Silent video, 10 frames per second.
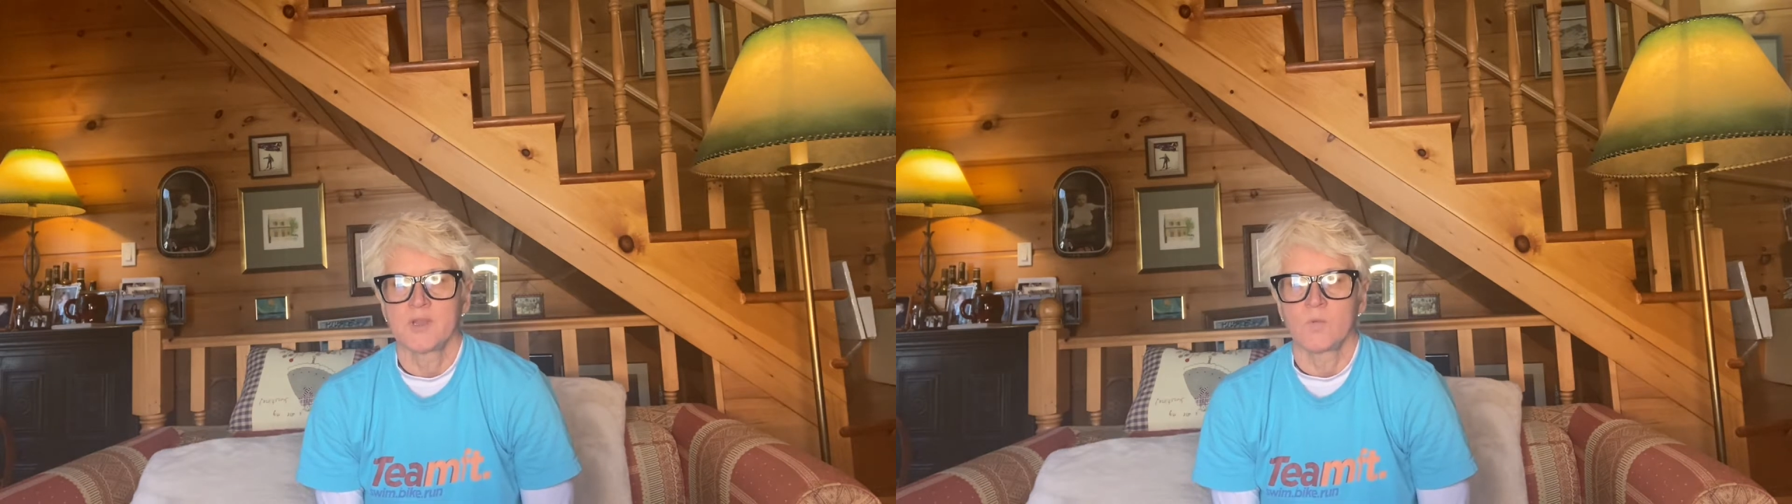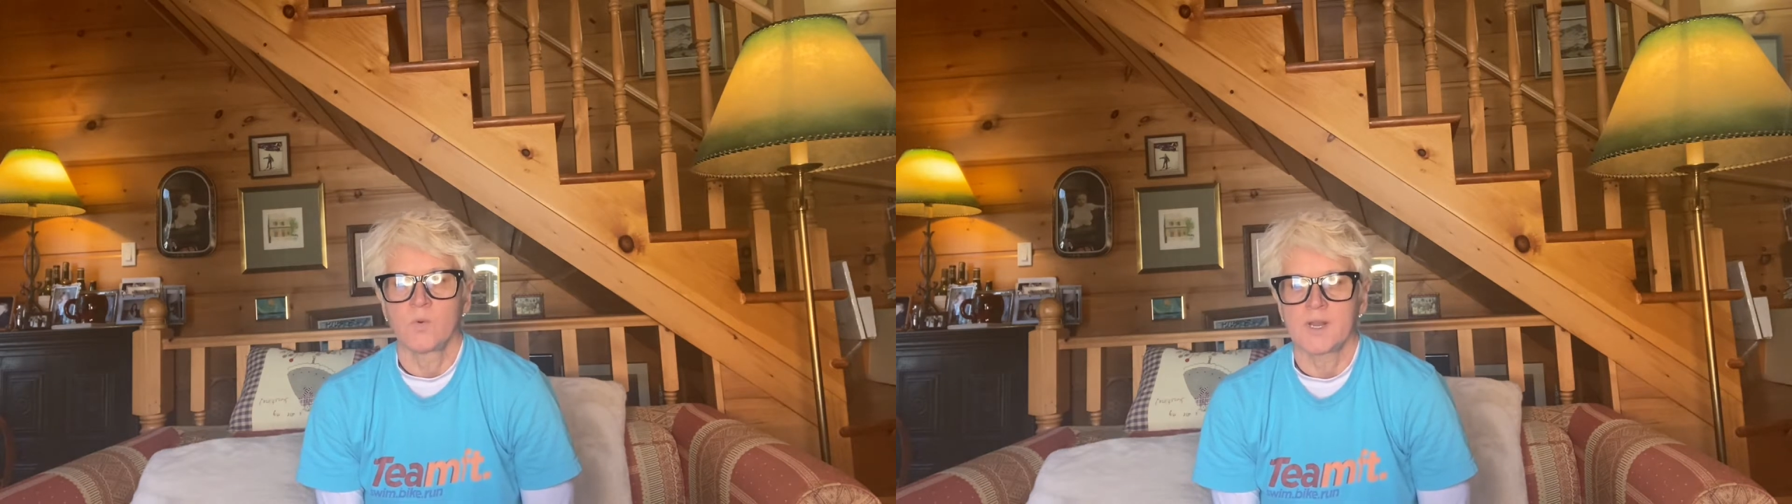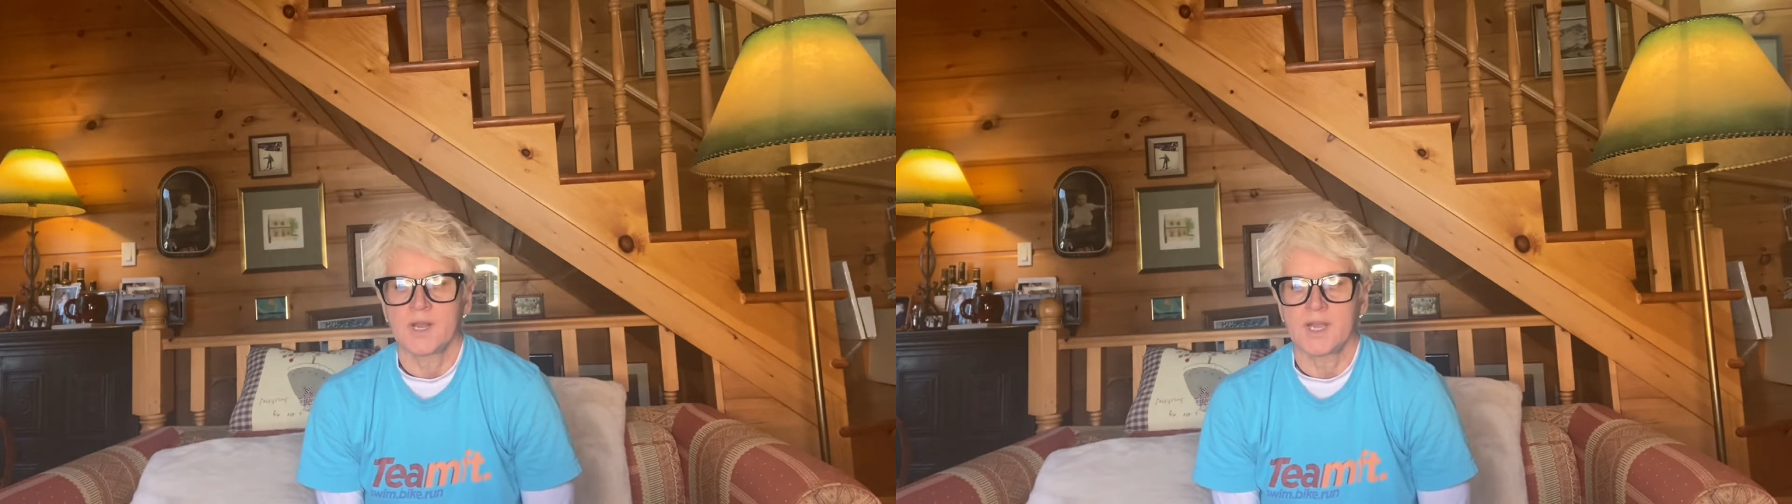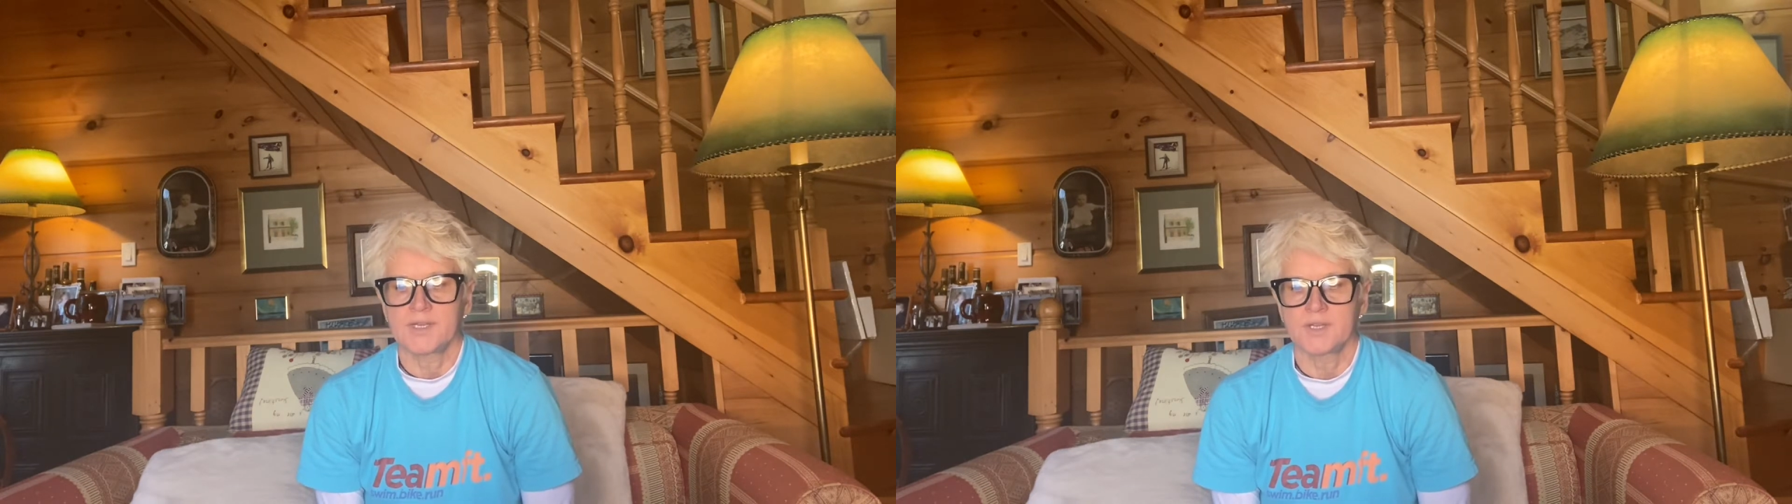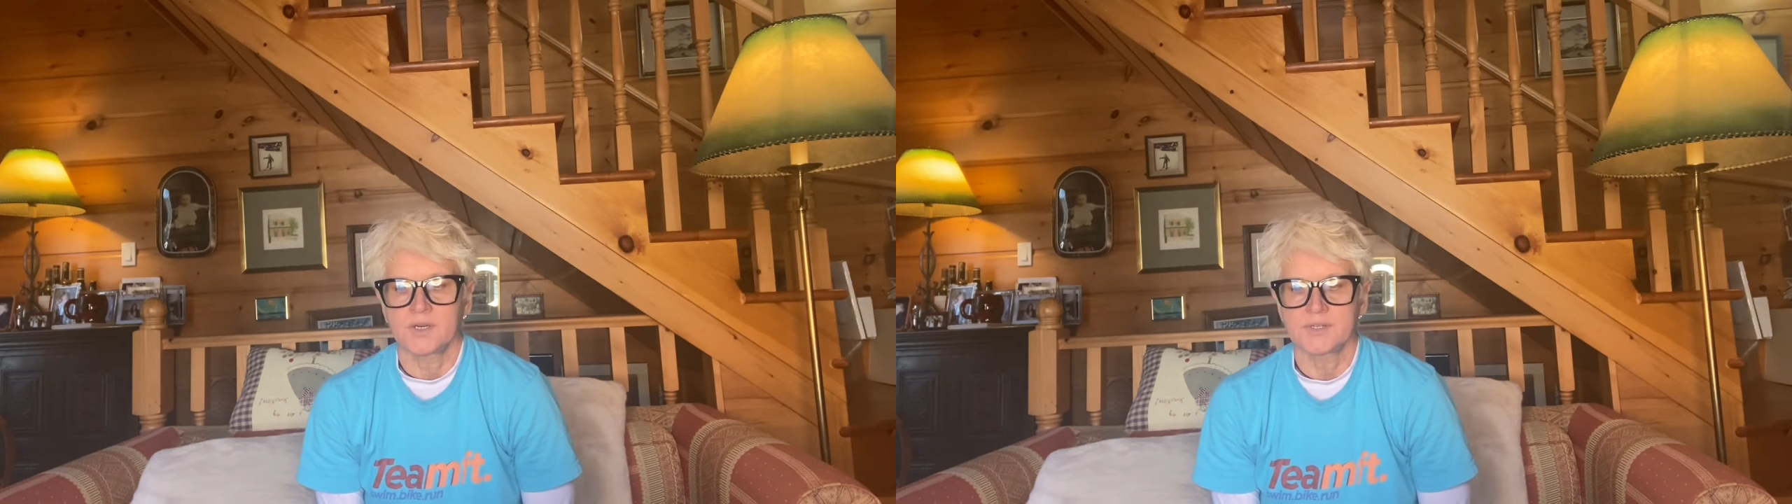what I
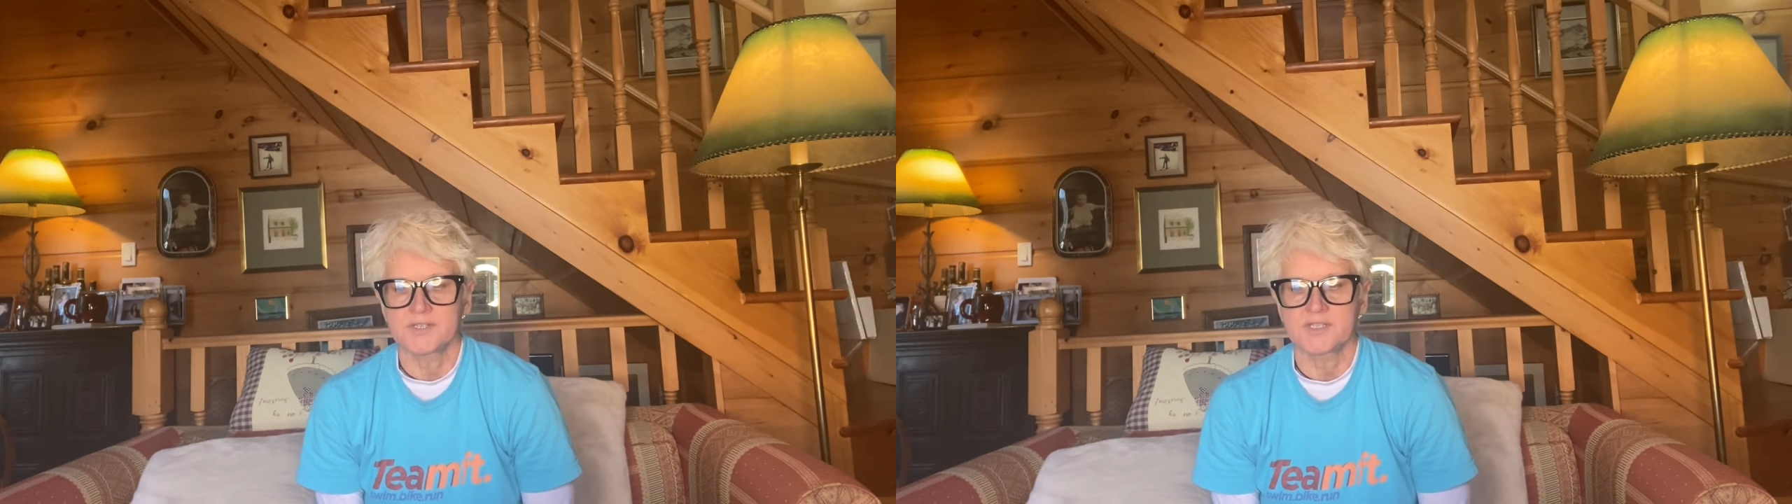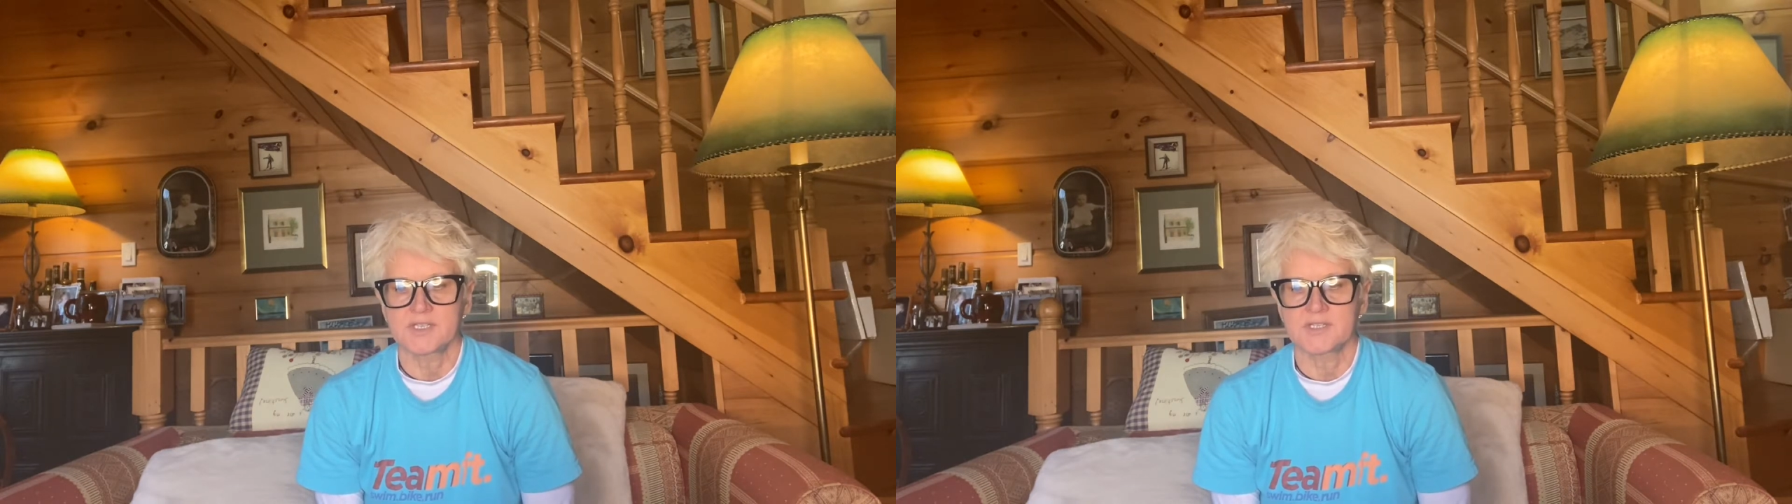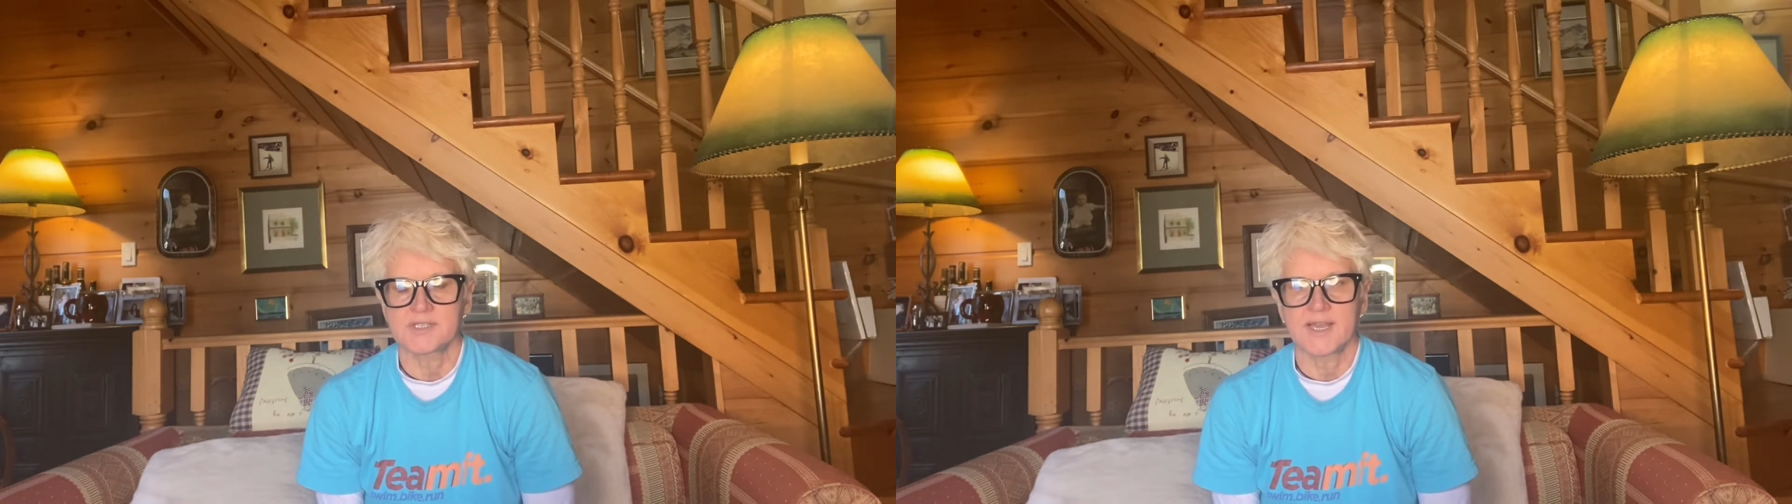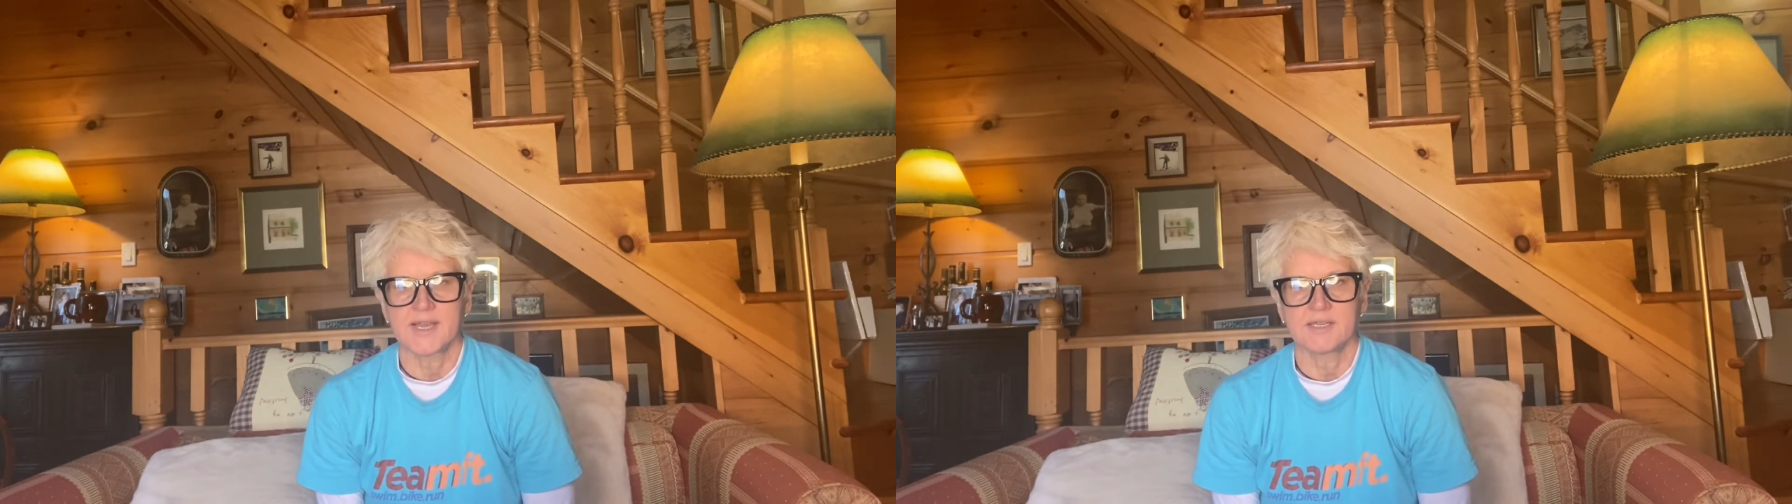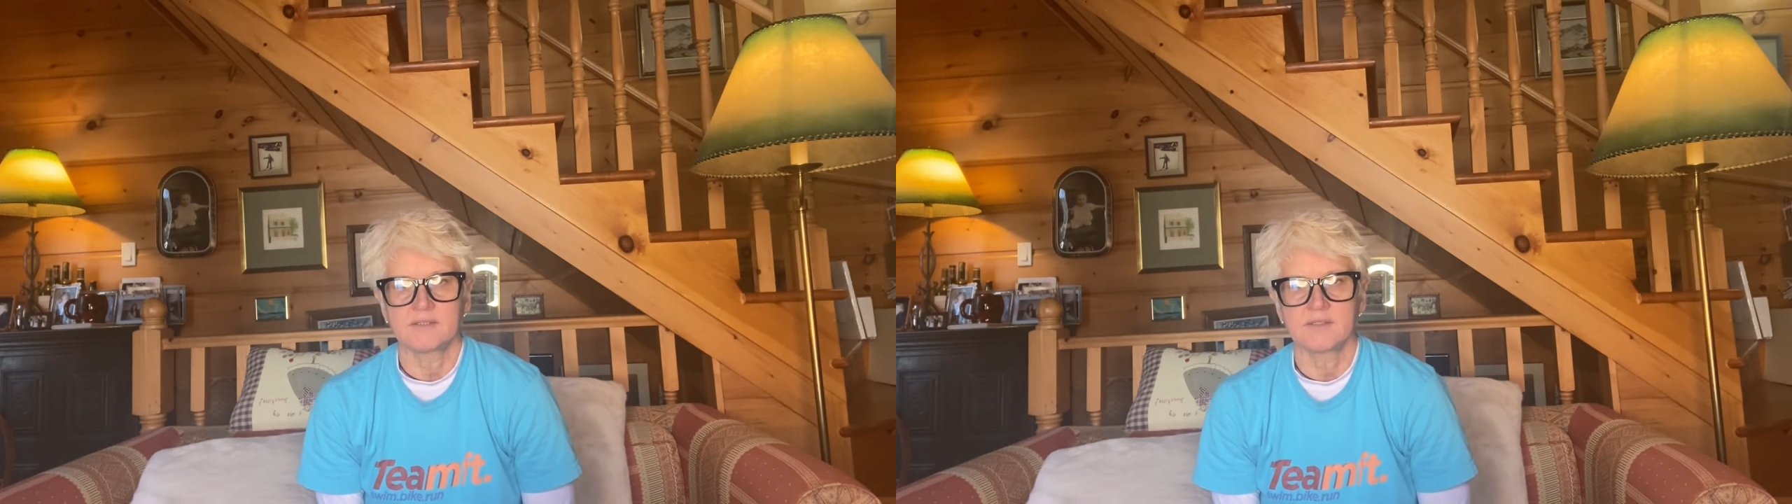notice is
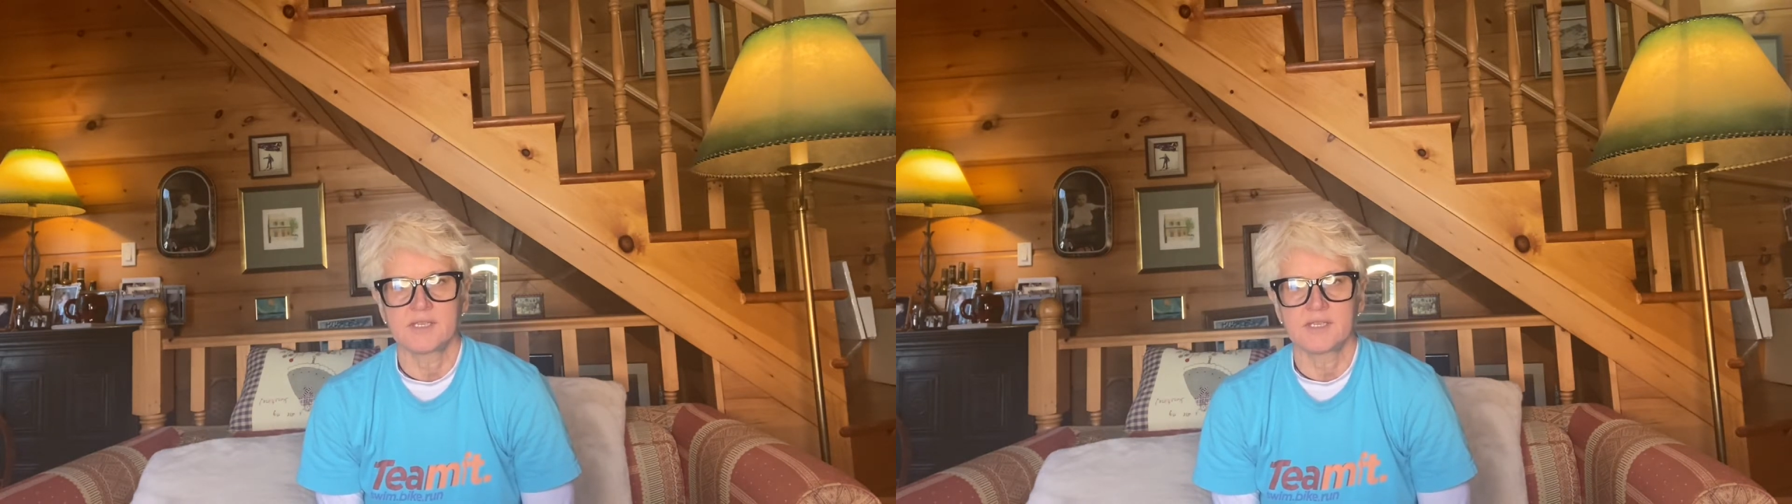that the